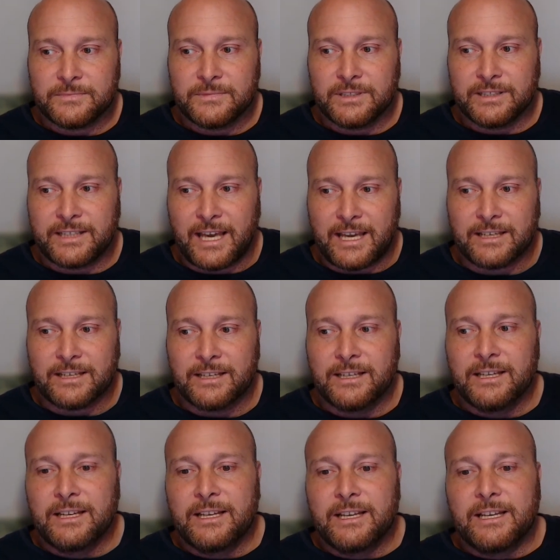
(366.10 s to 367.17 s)
Okay.
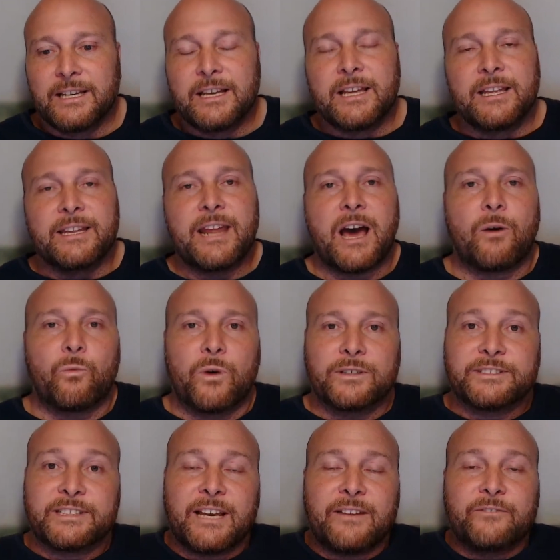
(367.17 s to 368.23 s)
Now, once
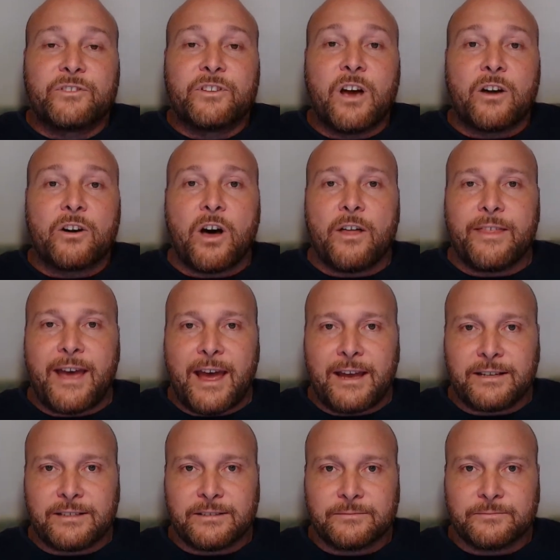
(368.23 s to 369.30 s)
they've done all
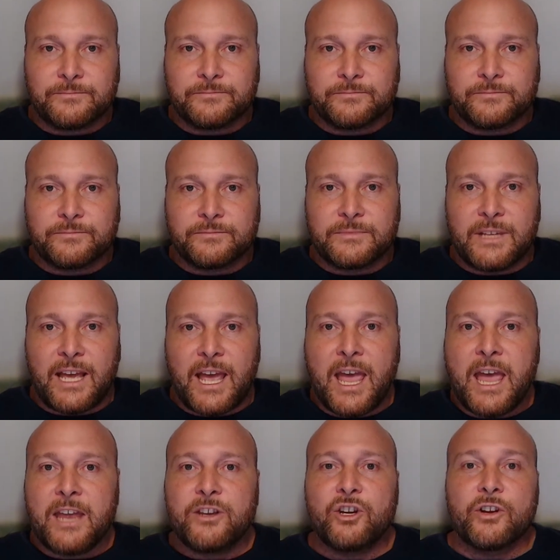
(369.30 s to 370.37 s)
that
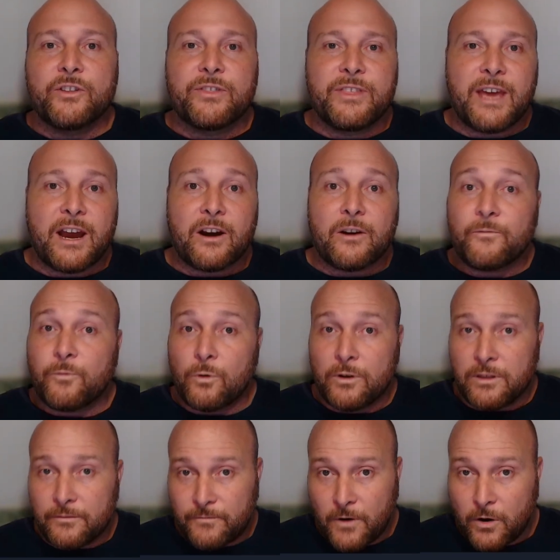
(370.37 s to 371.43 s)
and you're there for
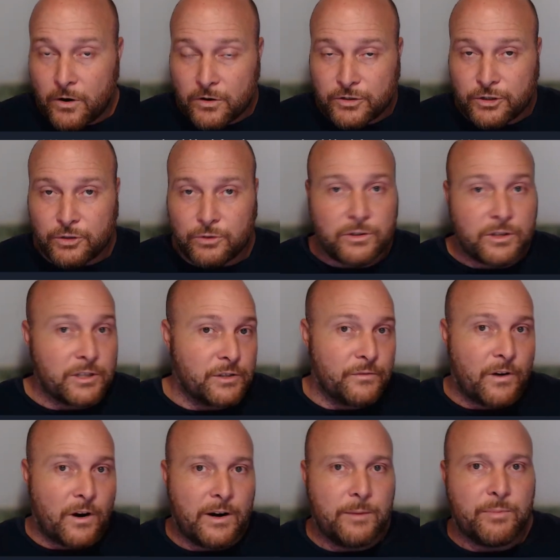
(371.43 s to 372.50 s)
the photo shoot, because you've
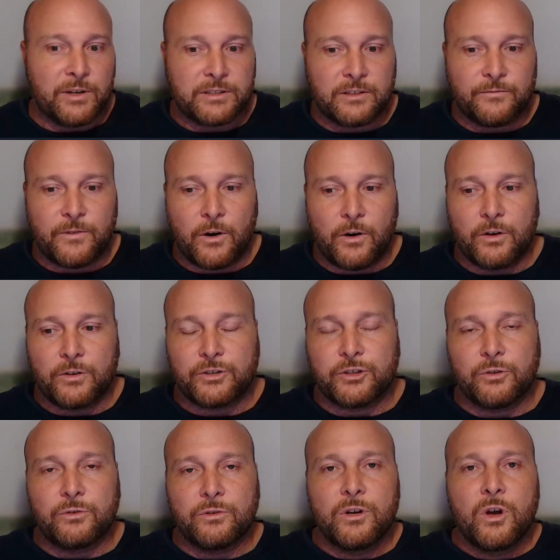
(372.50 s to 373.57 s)
already booked the photo
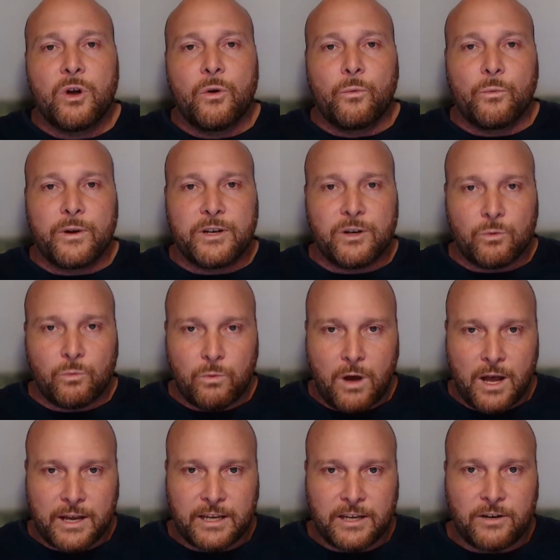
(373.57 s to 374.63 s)
shoot, when you're
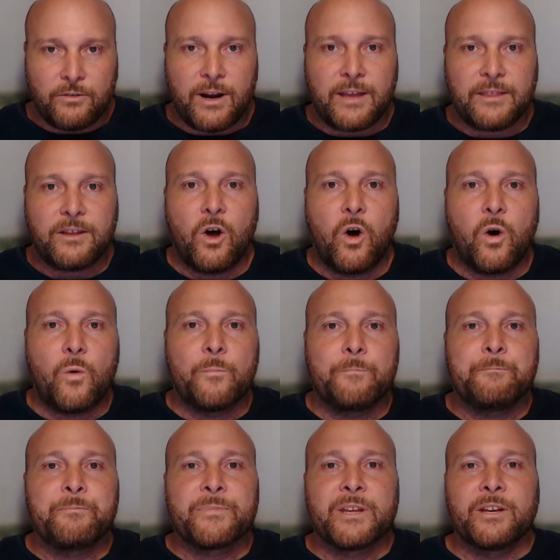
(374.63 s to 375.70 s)
walking around the home,
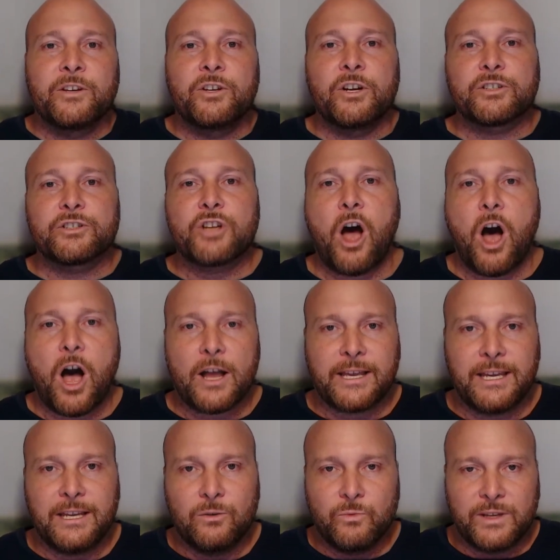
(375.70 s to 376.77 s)
you're
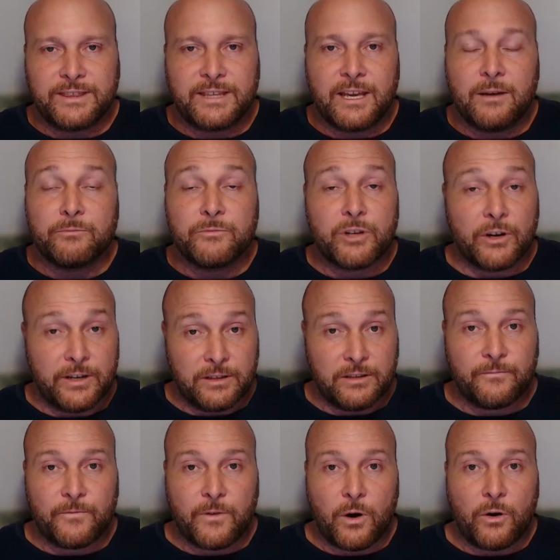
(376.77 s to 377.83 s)
talking with them during the
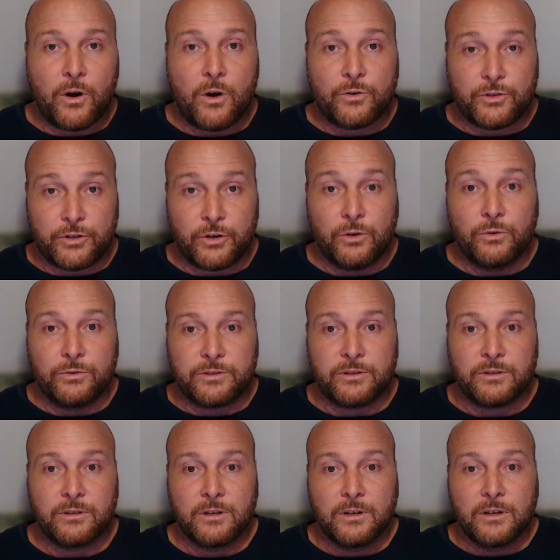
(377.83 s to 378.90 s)
photo shoot.
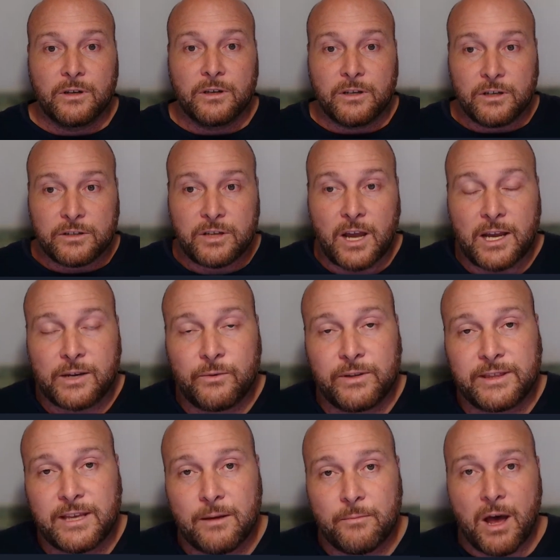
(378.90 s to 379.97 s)
You're talking with
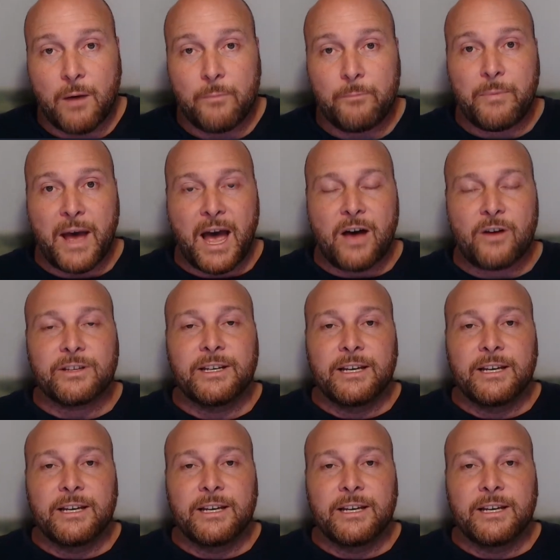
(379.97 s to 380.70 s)
them about,